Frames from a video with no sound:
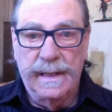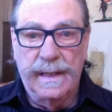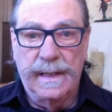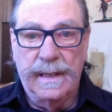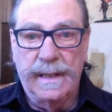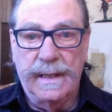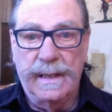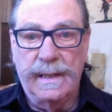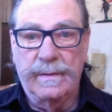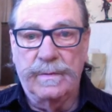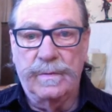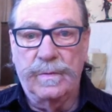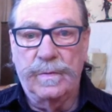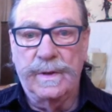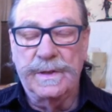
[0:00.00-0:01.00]

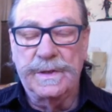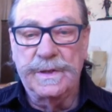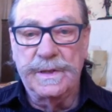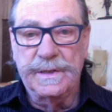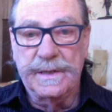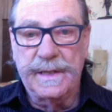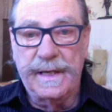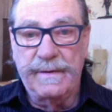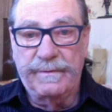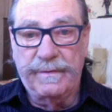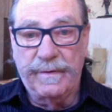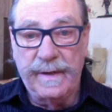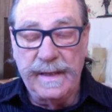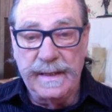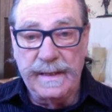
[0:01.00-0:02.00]
which is a
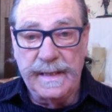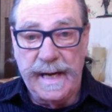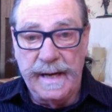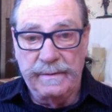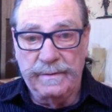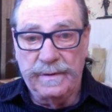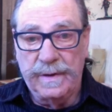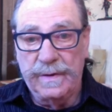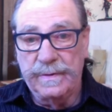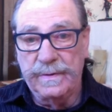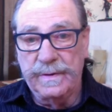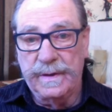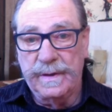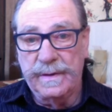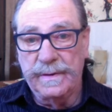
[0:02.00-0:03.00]
free
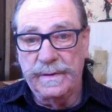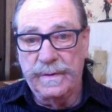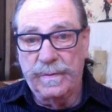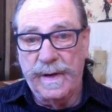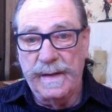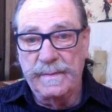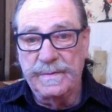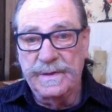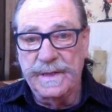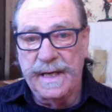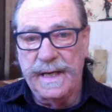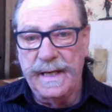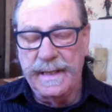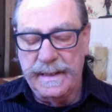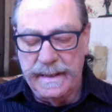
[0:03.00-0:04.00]
download on the
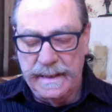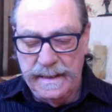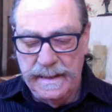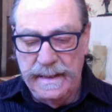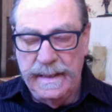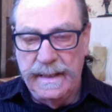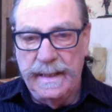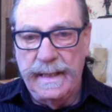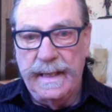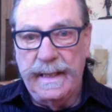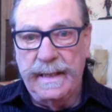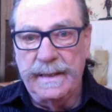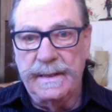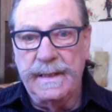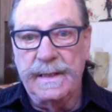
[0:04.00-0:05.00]
website
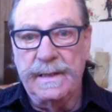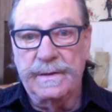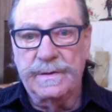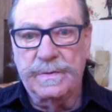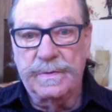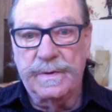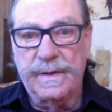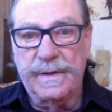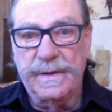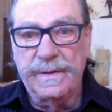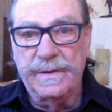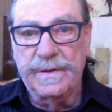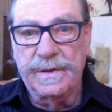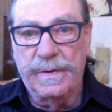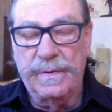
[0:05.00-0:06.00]
and deals with the
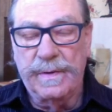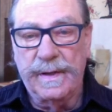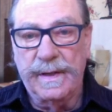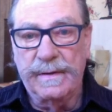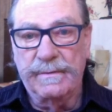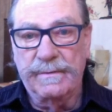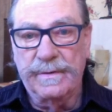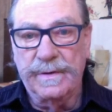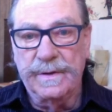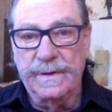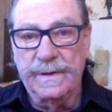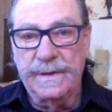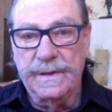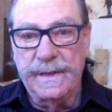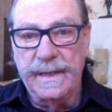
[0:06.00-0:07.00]
sowing of good
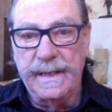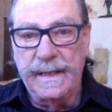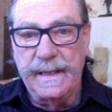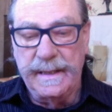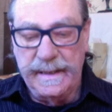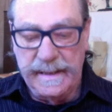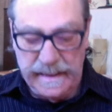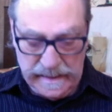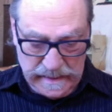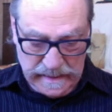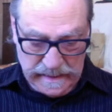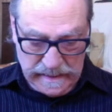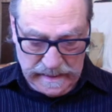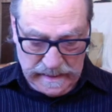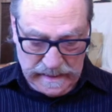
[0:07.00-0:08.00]
seed.
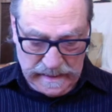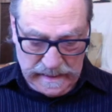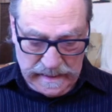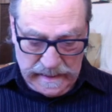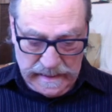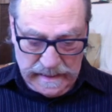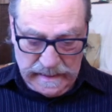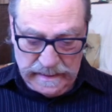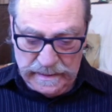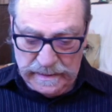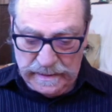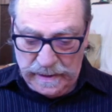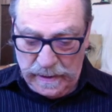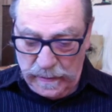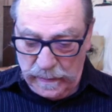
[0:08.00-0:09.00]

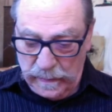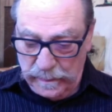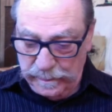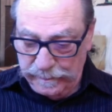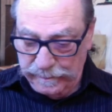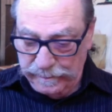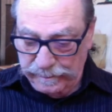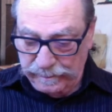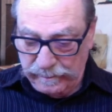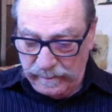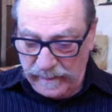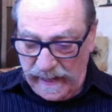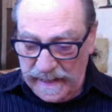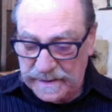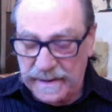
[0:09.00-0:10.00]
So,
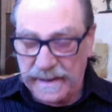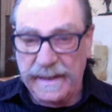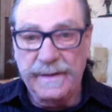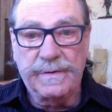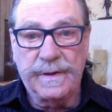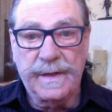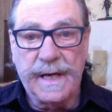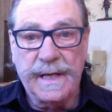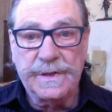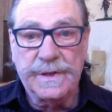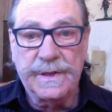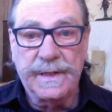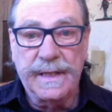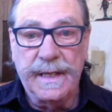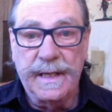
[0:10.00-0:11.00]
as an
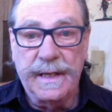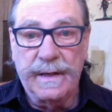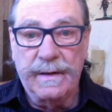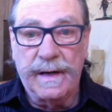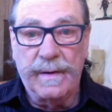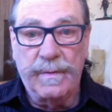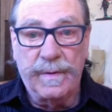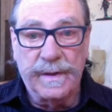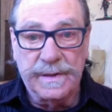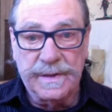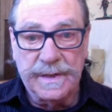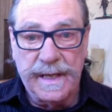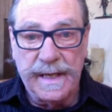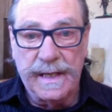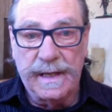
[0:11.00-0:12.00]
introduction here, I want to
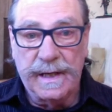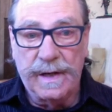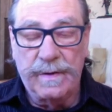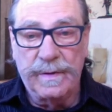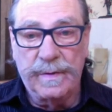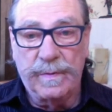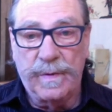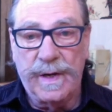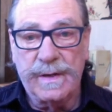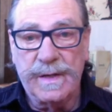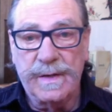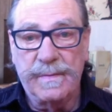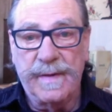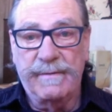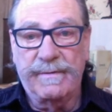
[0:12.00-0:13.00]
say hello and
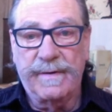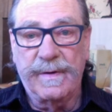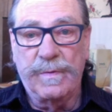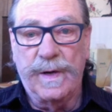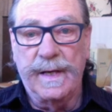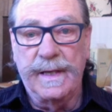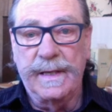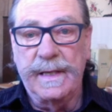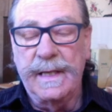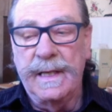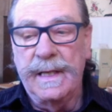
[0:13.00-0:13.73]
welcome everyone.